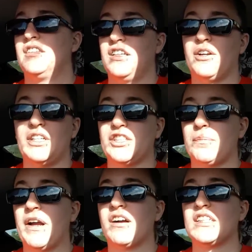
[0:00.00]
you know, these are
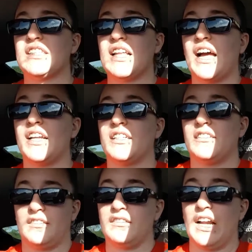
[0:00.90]
parents that
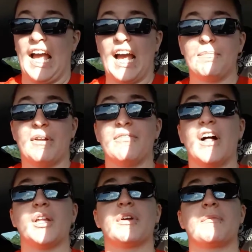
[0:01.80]
had been
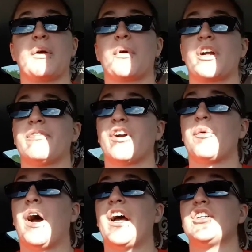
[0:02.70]
following my work for a while.